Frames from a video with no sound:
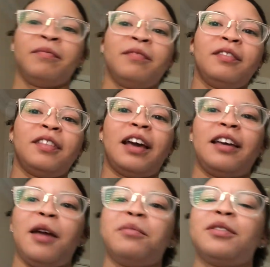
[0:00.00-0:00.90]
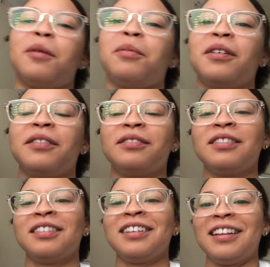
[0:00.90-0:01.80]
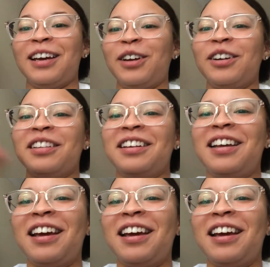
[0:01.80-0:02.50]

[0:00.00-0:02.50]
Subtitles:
that came separate later in the day.